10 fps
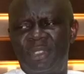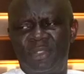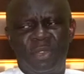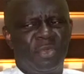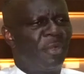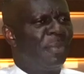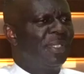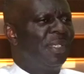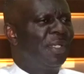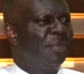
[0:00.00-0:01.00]
Governor
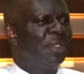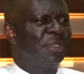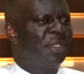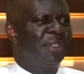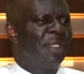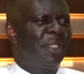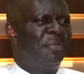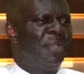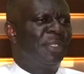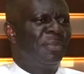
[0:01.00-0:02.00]
Obaseki was not the
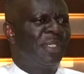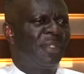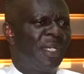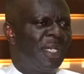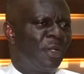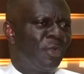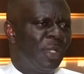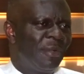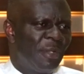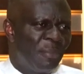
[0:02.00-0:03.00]
best material that could
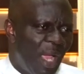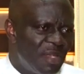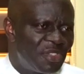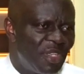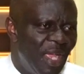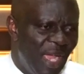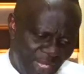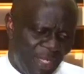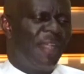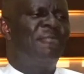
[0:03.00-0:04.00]
have emerged.
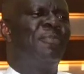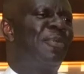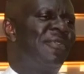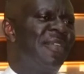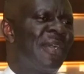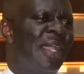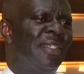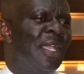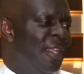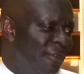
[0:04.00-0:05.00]
And I've been proven right,
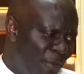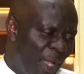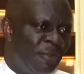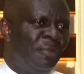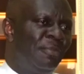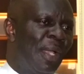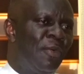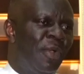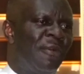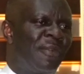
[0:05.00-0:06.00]
even by
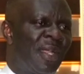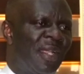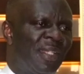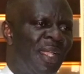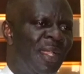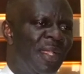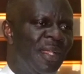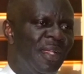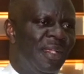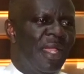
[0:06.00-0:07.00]
way of character
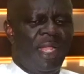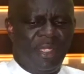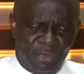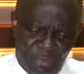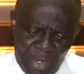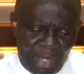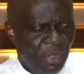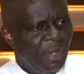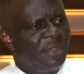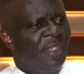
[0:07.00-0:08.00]
and even by
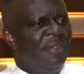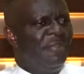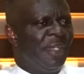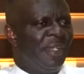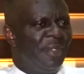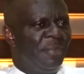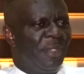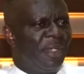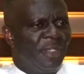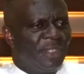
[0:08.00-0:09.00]
way of delivery.
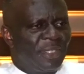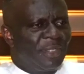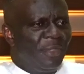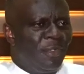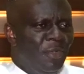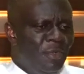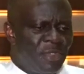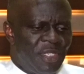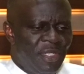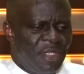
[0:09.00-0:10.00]
Because you
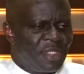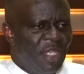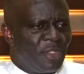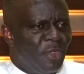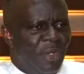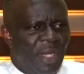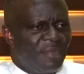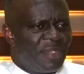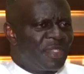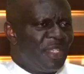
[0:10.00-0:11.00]
see the state, go
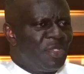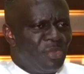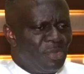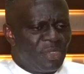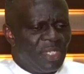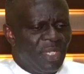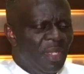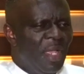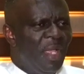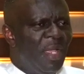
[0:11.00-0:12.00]
around the state, you
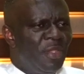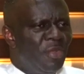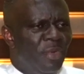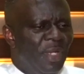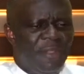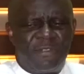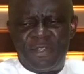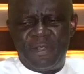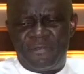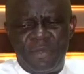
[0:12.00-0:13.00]
will always
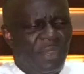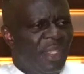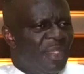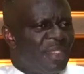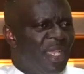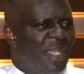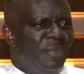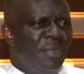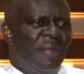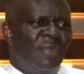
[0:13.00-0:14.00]
see a few things. And
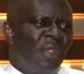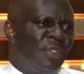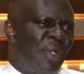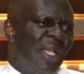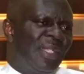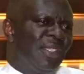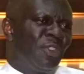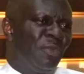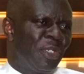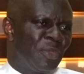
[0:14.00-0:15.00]
we are getting
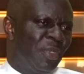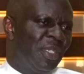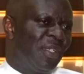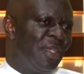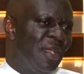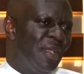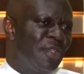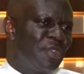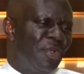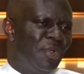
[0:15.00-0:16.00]
so much money.
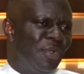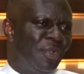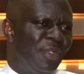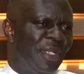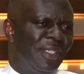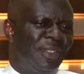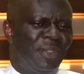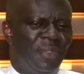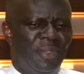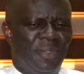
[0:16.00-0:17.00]
So there's
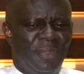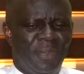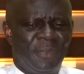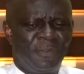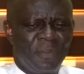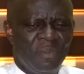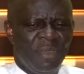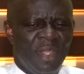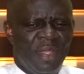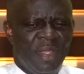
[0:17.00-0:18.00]
no
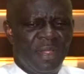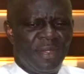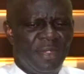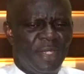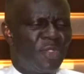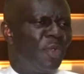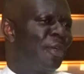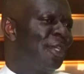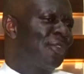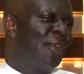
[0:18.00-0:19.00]

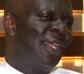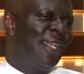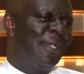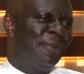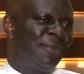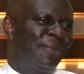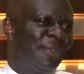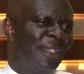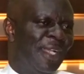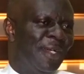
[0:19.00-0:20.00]
cause for alarm
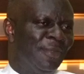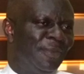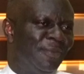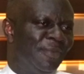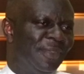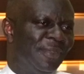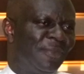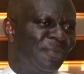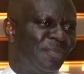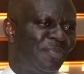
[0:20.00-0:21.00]
for now. But you
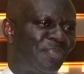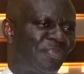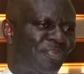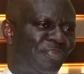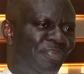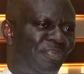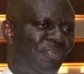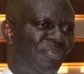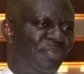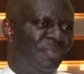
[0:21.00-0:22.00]
know that the Labour
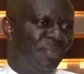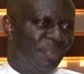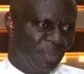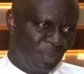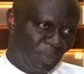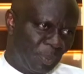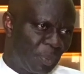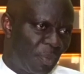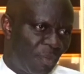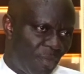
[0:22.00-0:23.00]
Party
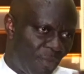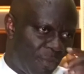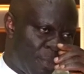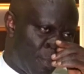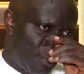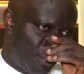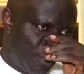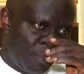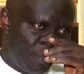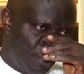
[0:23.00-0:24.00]
scored
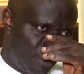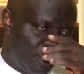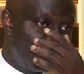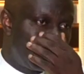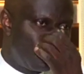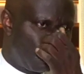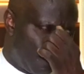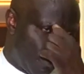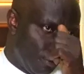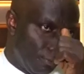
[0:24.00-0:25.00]
very
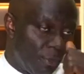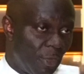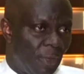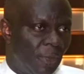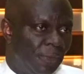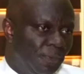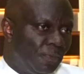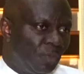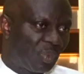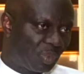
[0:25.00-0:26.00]
high
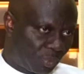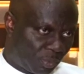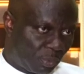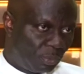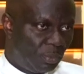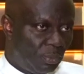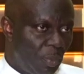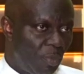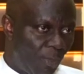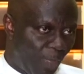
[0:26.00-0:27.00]
scores during the
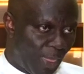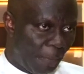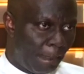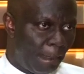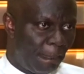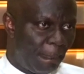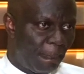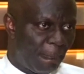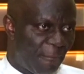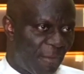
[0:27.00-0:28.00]
presidential election
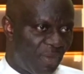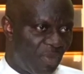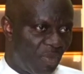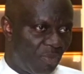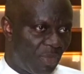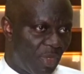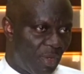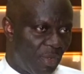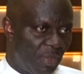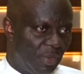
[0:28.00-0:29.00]
in Edo
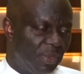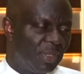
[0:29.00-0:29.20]
State.